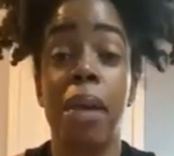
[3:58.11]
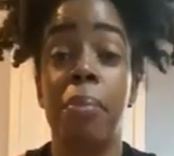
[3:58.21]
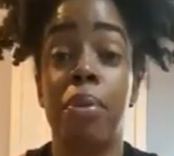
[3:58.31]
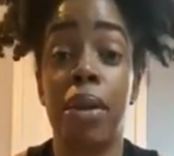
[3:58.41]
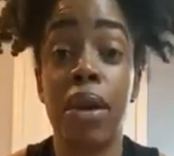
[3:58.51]

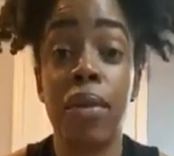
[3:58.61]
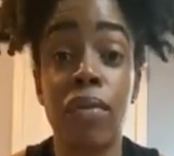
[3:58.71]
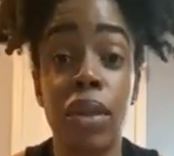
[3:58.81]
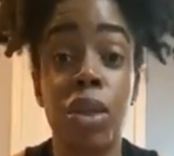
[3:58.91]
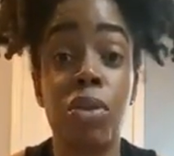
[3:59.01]
And
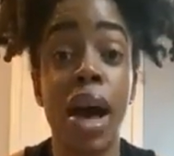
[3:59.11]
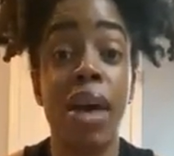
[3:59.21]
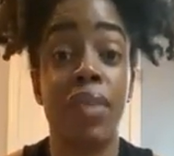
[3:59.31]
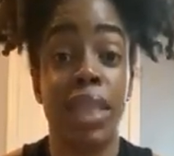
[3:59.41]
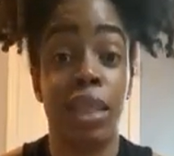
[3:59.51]
prayerfully, you
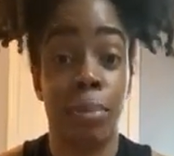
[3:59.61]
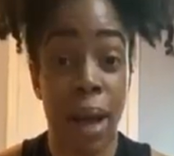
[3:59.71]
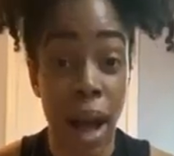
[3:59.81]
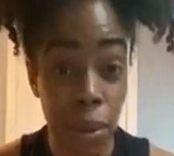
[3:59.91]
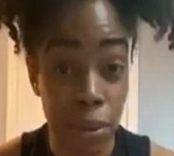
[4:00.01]
have a
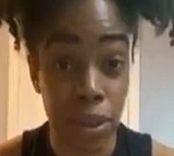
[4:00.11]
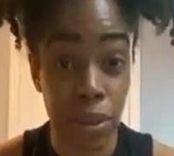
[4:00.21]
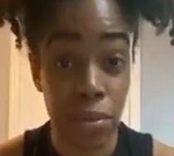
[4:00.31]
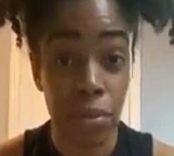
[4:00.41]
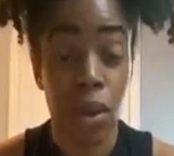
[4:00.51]

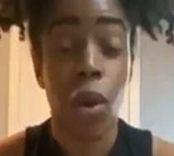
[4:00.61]
spouse